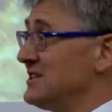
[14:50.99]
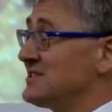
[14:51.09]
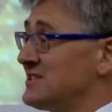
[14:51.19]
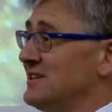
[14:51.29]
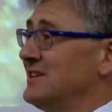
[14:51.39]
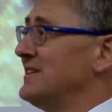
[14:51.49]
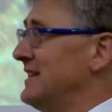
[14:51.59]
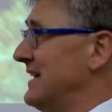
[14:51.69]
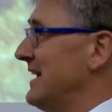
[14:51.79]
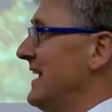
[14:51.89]
It
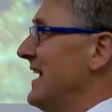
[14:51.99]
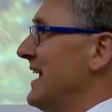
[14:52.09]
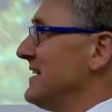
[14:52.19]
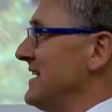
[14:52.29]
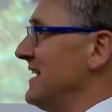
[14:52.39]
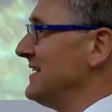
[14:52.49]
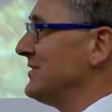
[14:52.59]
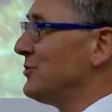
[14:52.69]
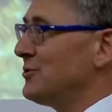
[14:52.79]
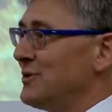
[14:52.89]
certainly has
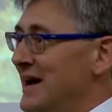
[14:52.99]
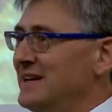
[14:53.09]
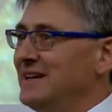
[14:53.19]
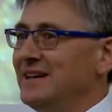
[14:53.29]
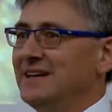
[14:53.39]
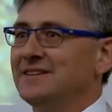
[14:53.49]
ended already